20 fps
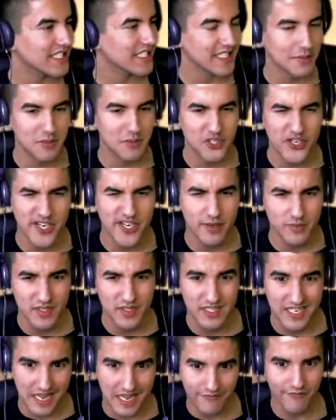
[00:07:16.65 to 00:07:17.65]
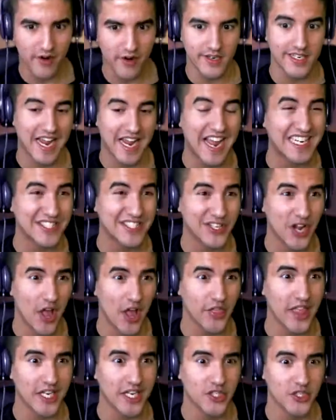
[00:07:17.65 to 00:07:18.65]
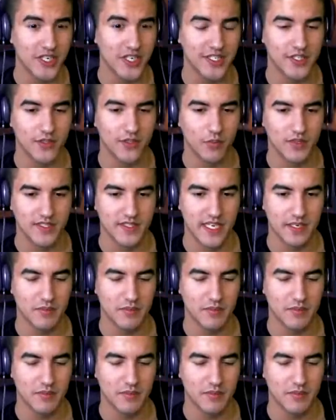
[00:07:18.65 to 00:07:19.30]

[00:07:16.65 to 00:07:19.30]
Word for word: It's like the machine gun with the knife on it. I actually got that shit too. One